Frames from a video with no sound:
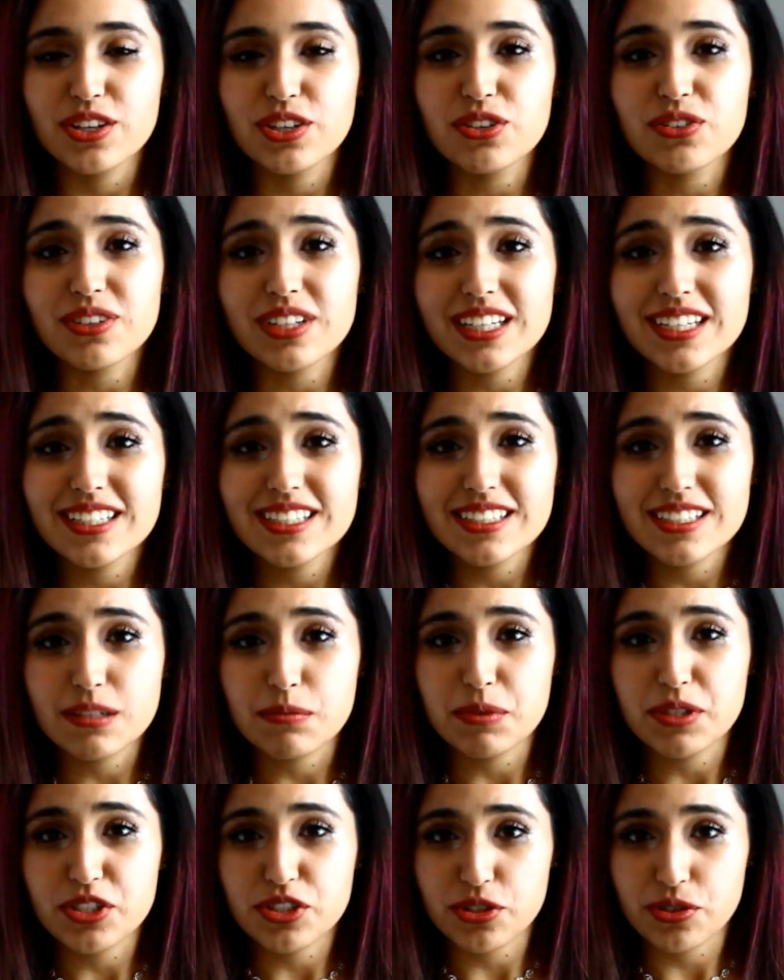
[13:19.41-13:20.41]
You need
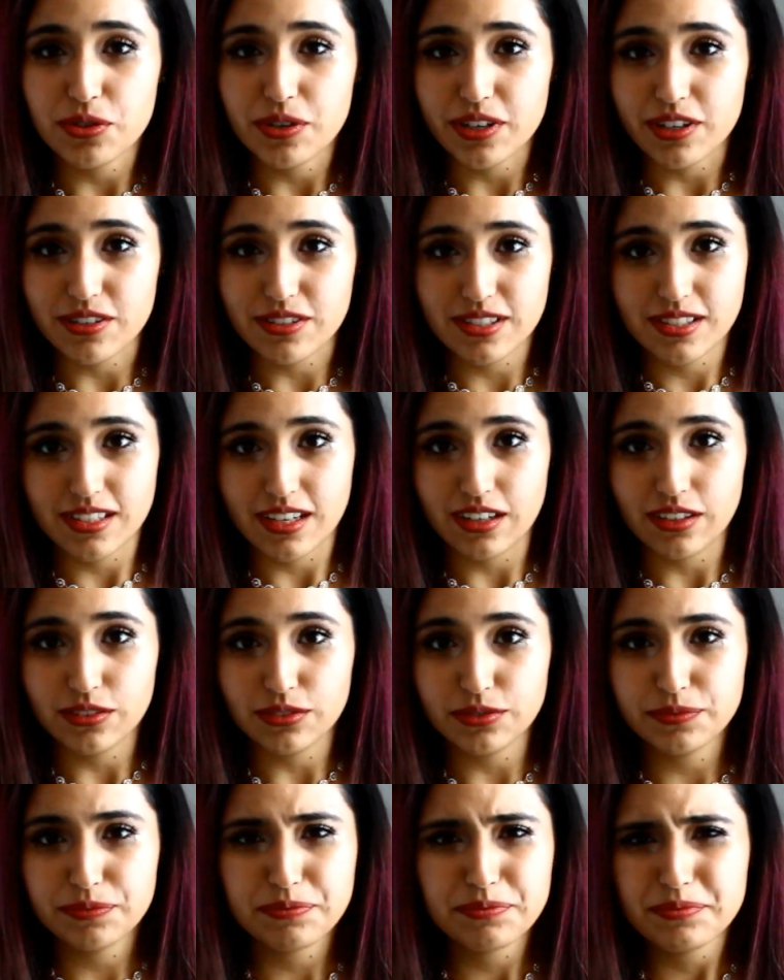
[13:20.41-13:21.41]
to be true to
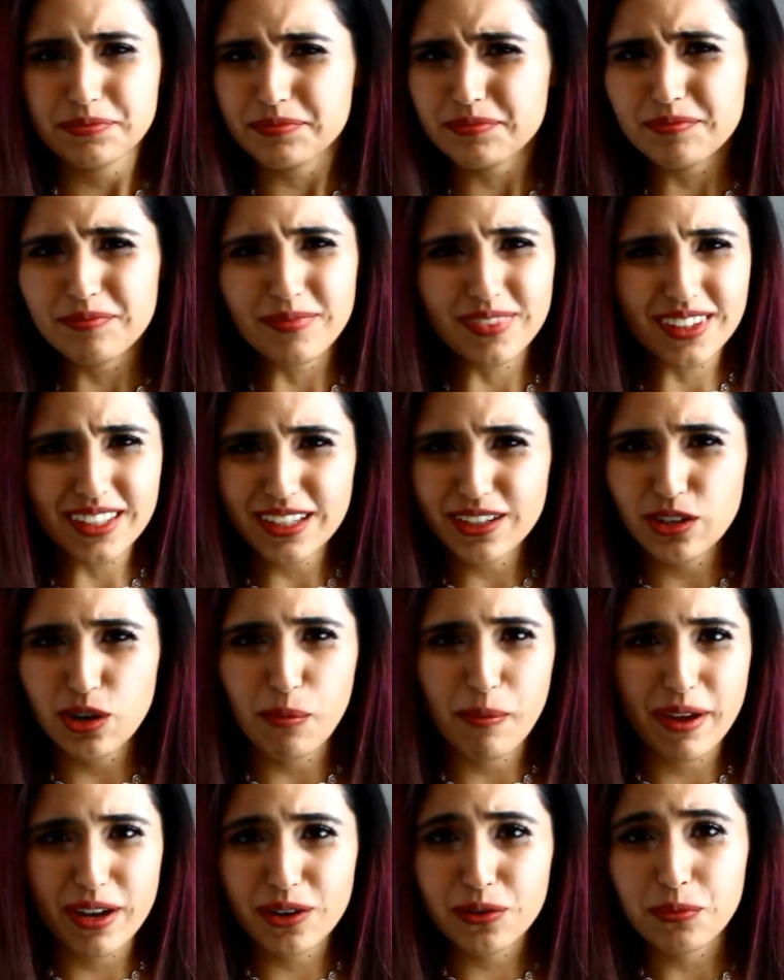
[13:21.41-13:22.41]
yourself,
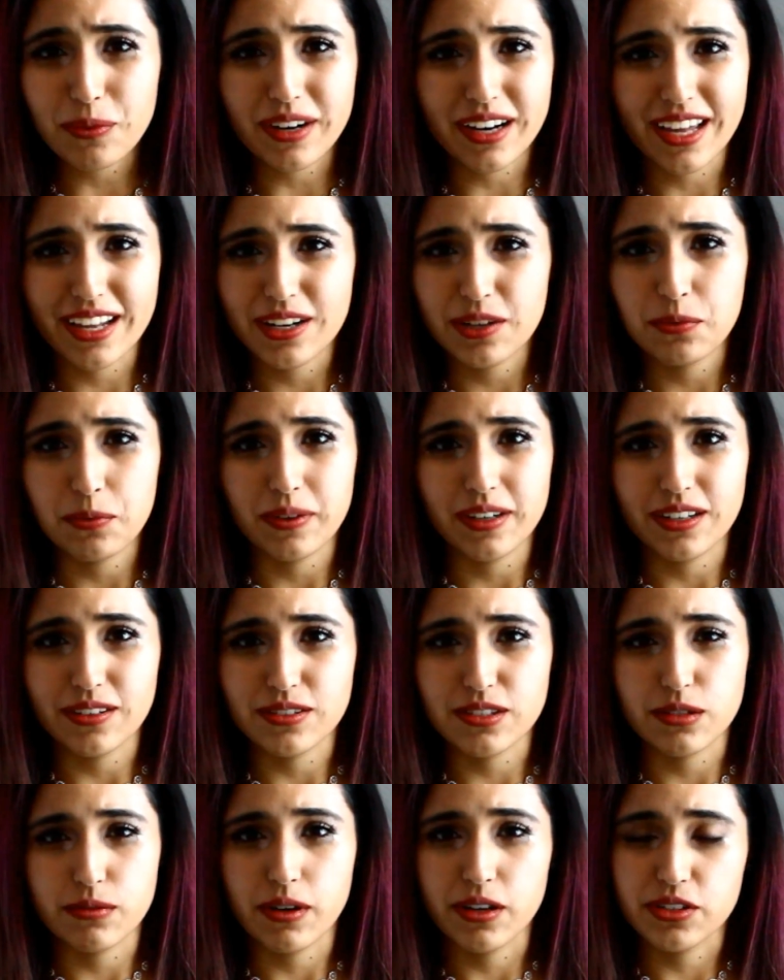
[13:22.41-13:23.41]
no matter what anyone
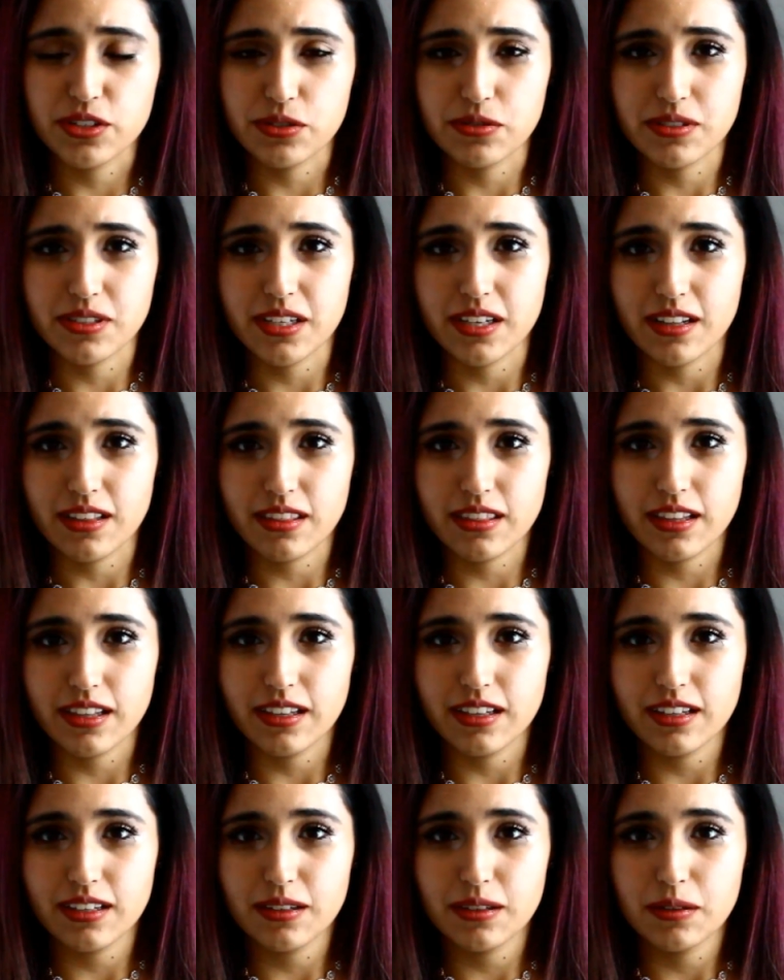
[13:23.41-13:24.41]
else around you is going to think.